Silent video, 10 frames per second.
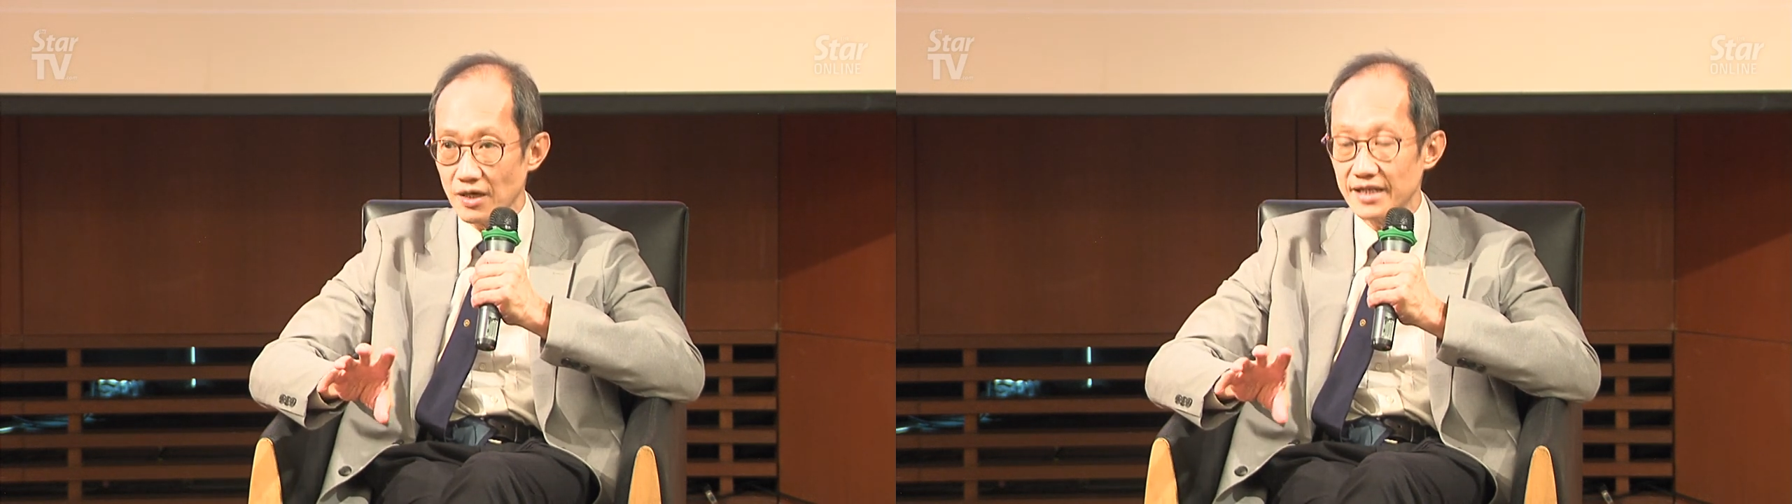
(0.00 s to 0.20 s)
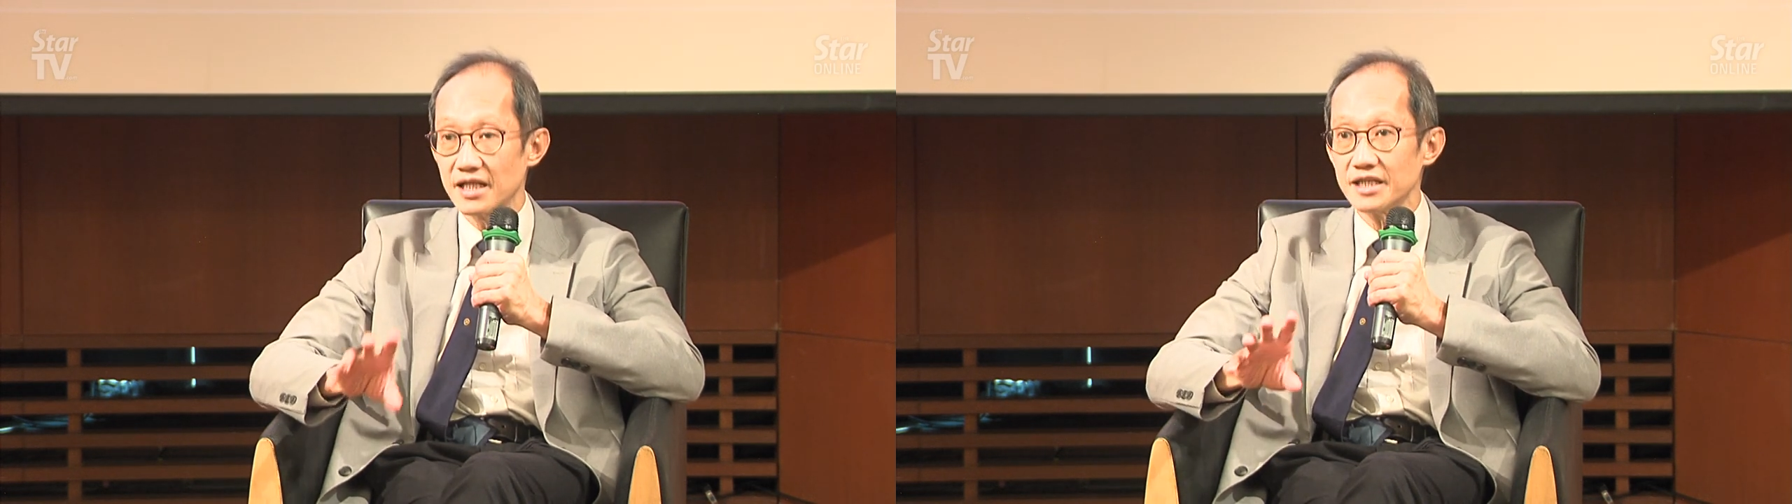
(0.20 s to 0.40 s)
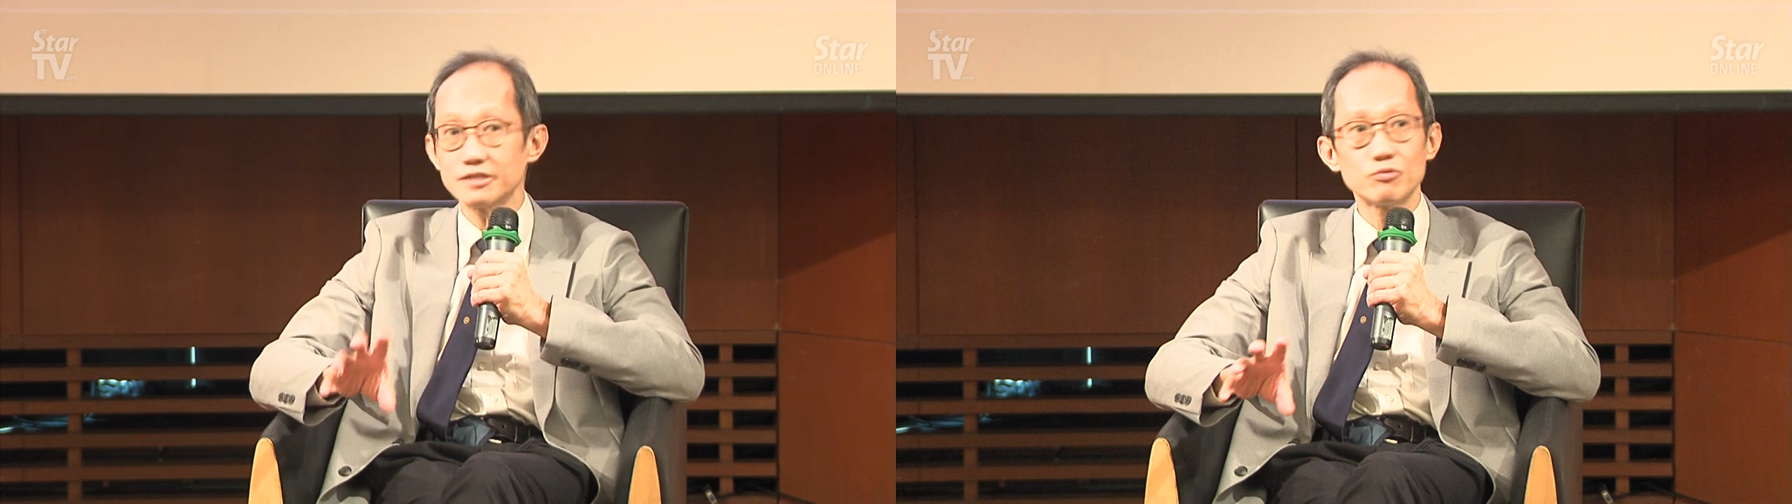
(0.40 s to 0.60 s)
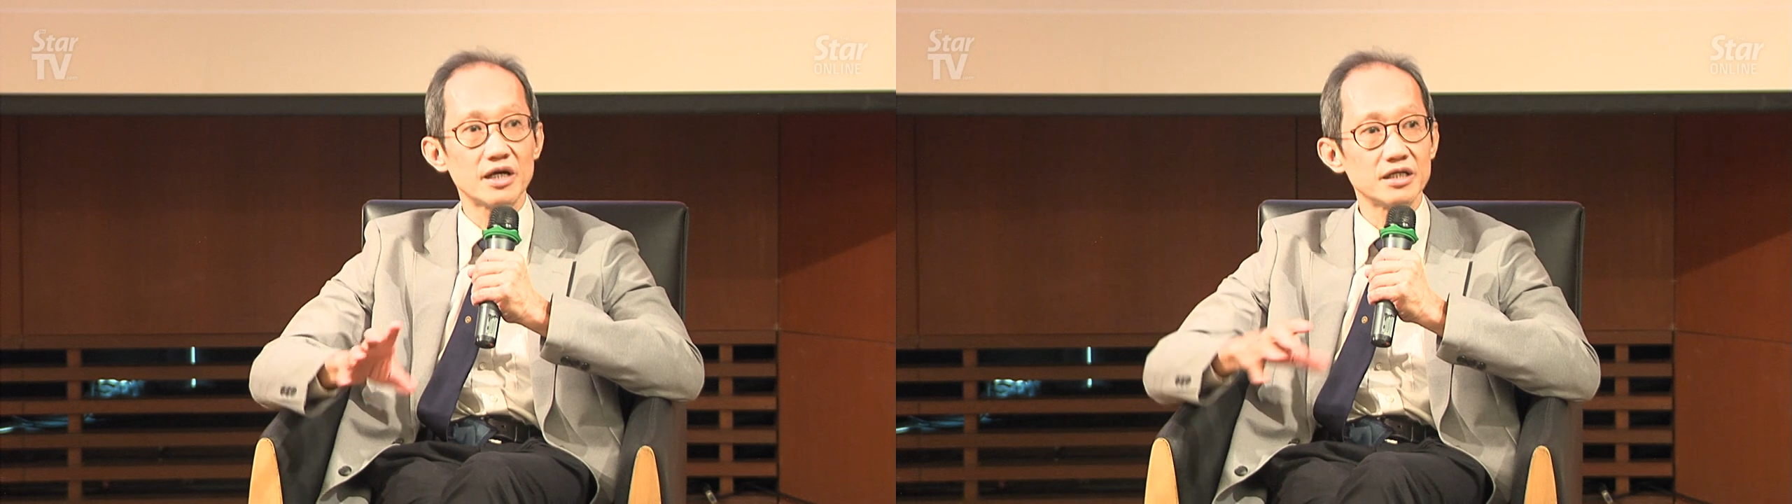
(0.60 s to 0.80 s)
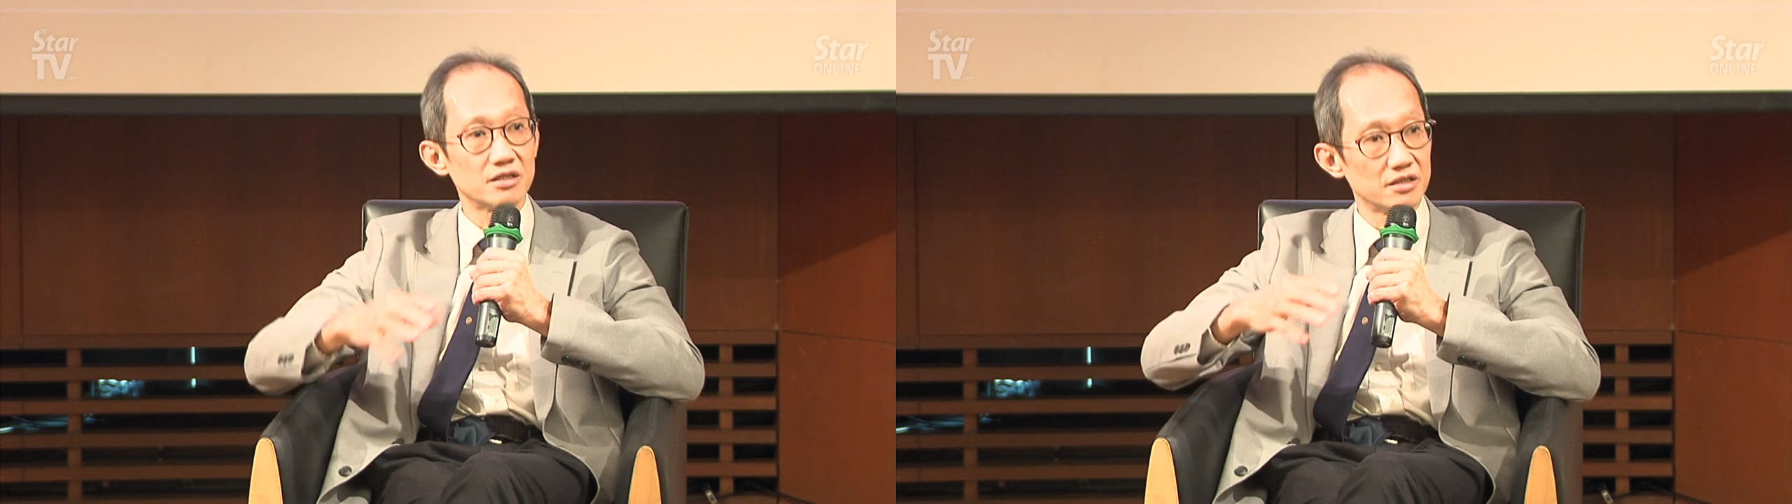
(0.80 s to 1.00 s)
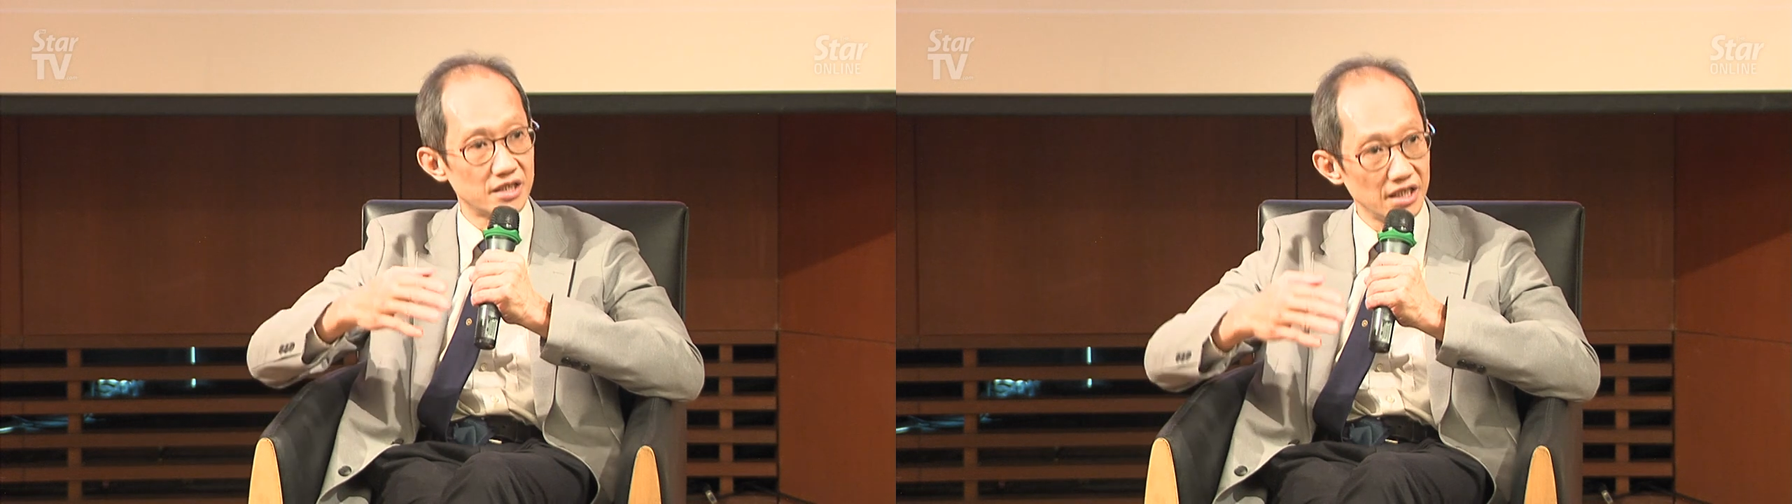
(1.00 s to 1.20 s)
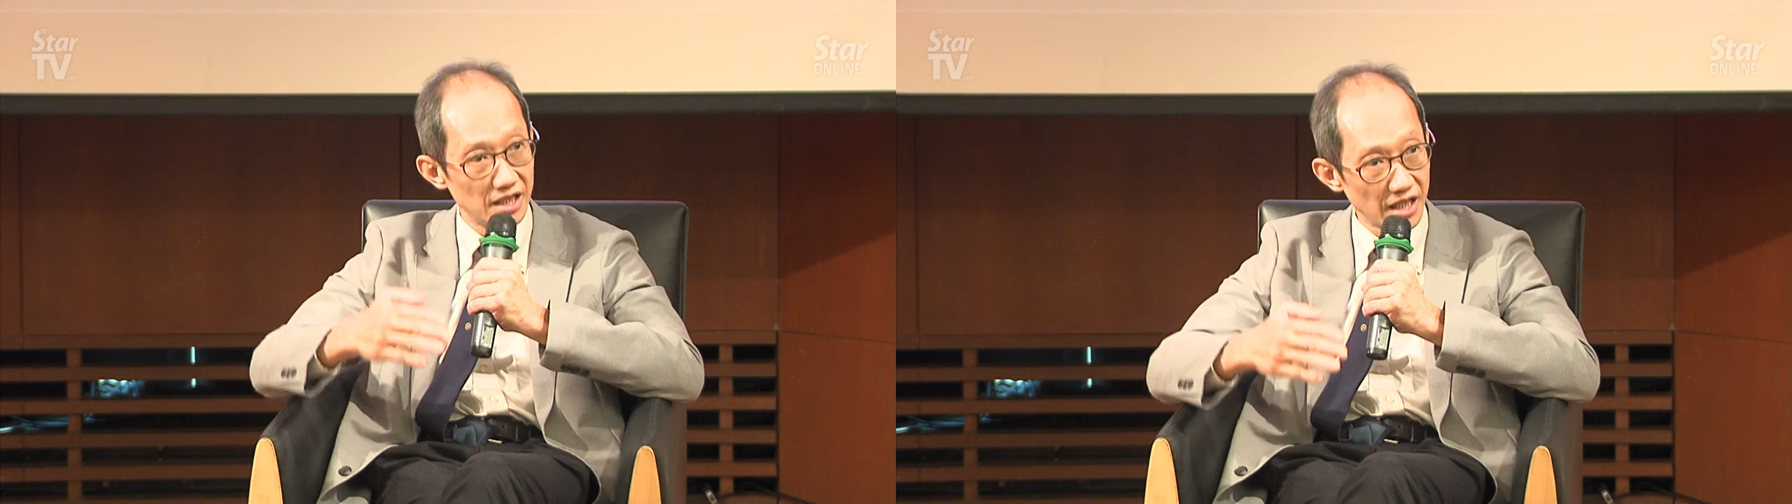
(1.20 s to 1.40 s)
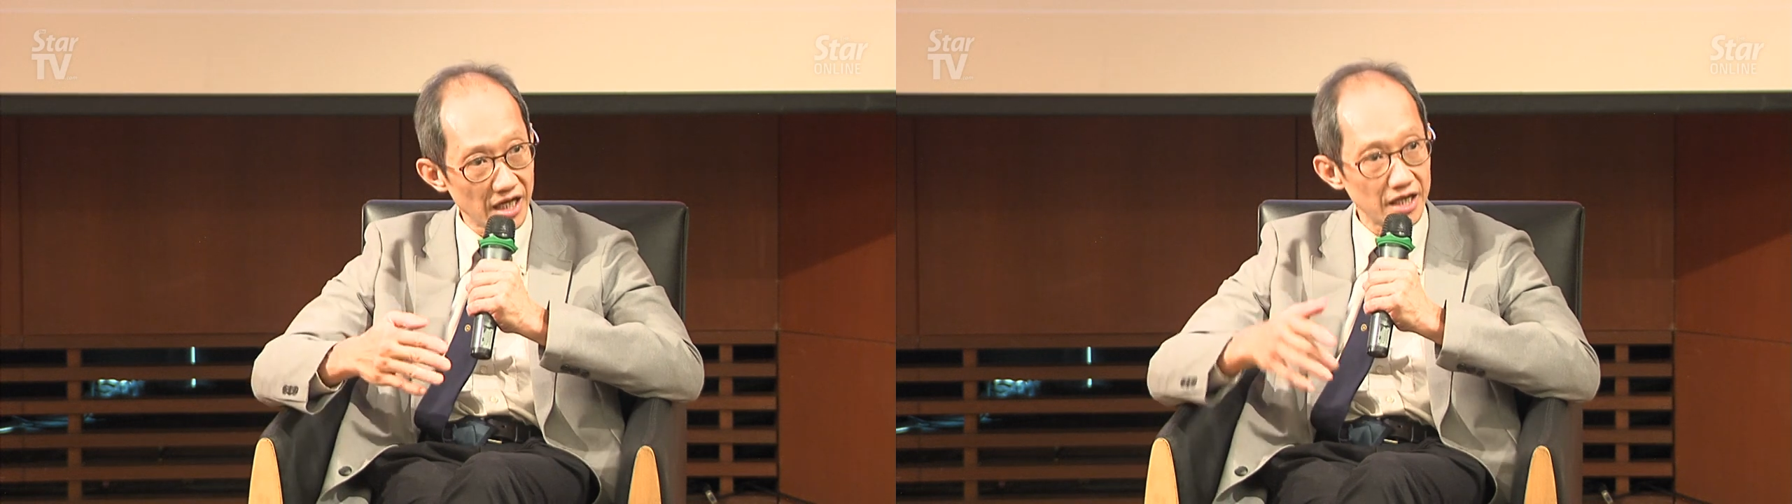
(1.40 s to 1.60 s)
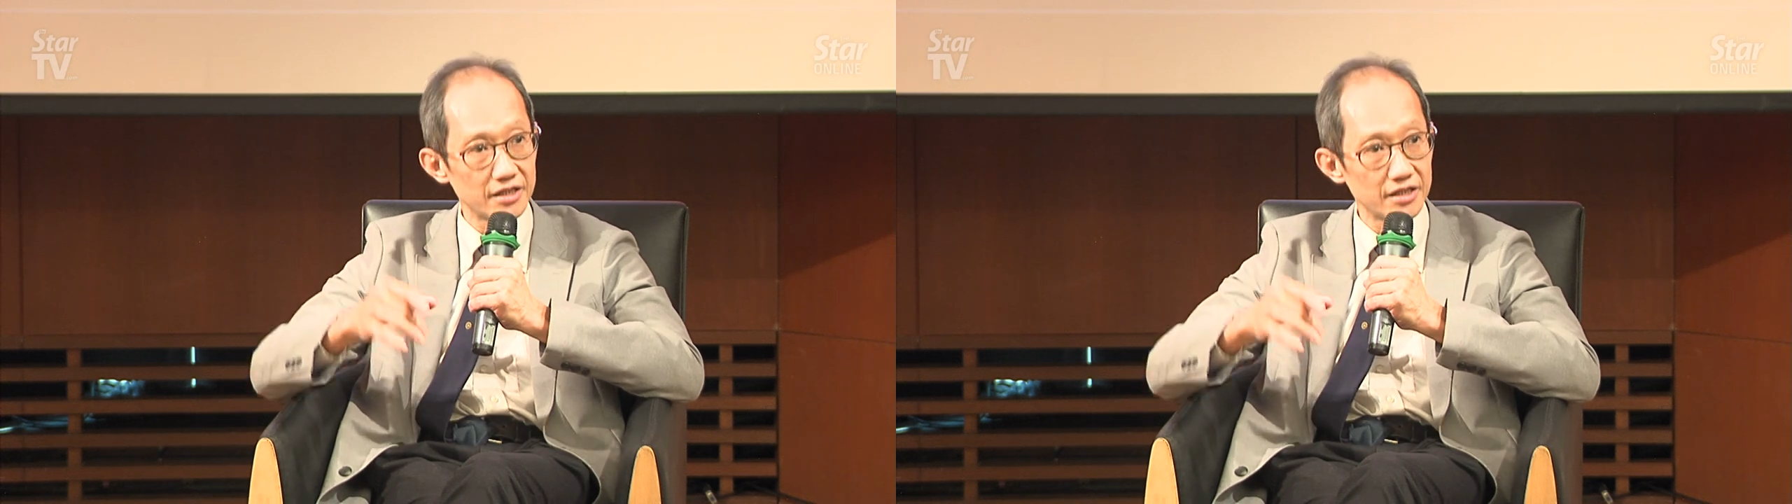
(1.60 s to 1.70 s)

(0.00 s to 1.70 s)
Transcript: And that's why the delay,